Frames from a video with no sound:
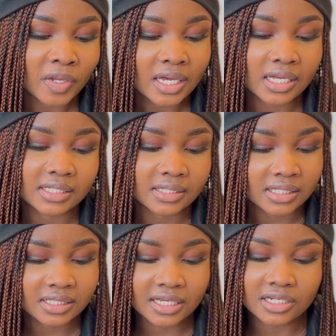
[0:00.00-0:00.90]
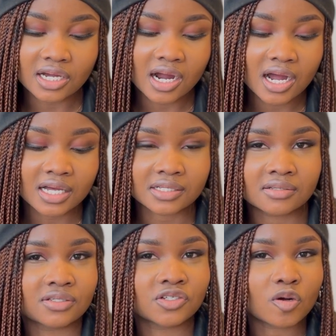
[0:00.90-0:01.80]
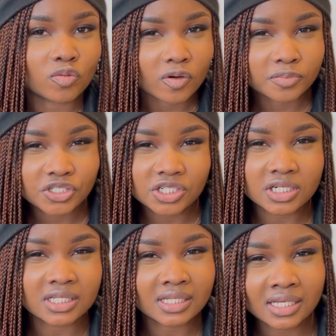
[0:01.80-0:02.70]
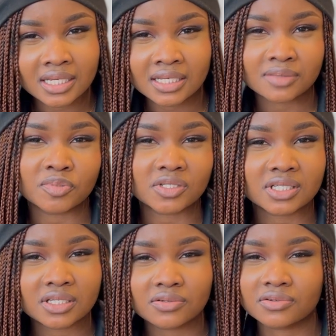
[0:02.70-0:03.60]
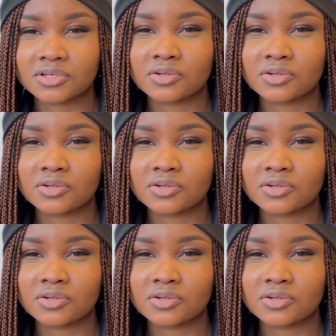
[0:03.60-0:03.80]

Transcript: a city that has job opportunities but still,